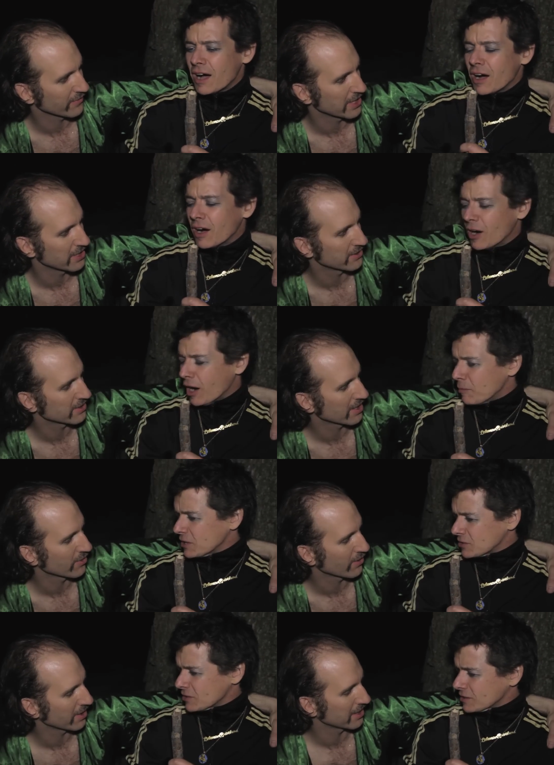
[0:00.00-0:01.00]
Speaker 1: over the years. All
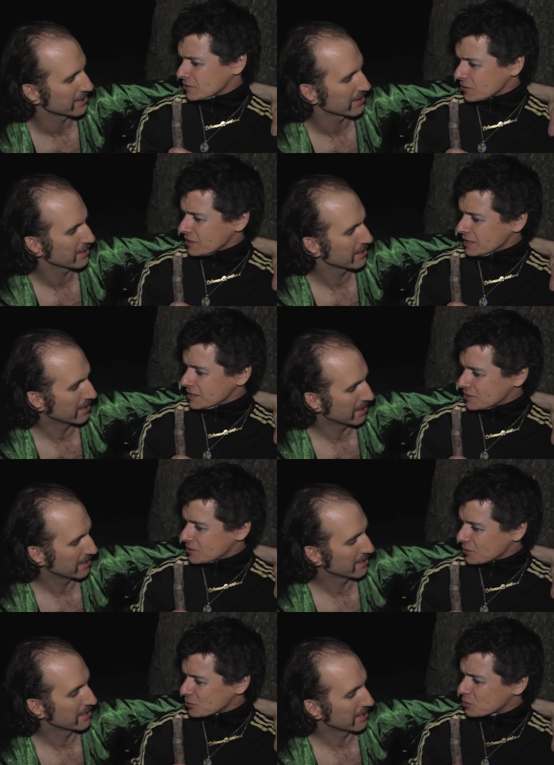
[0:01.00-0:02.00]
my songs all hits. are
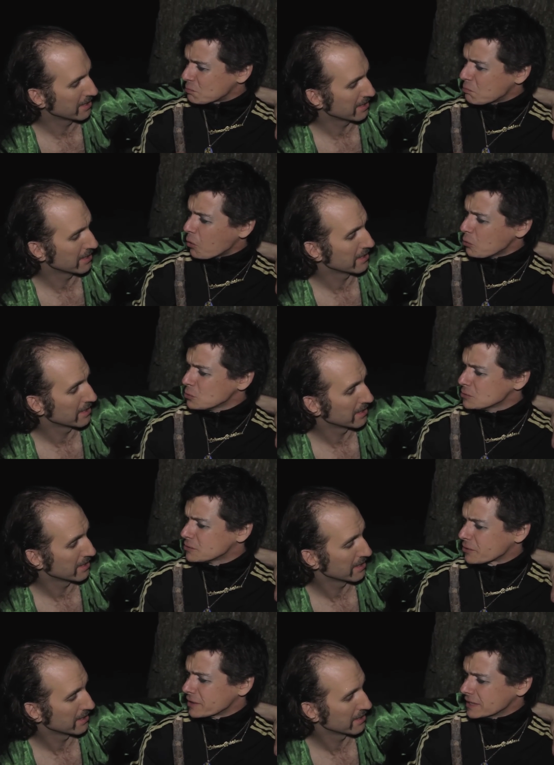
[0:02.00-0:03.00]
hits. They're
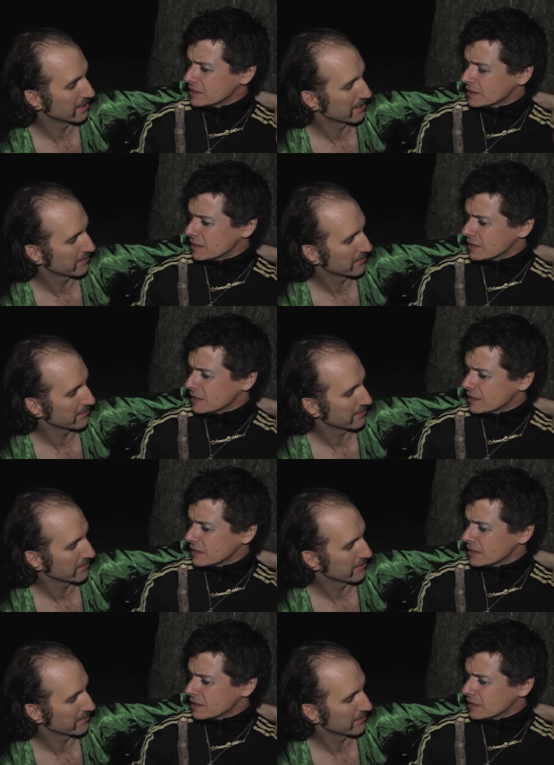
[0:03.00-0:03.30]
smoldering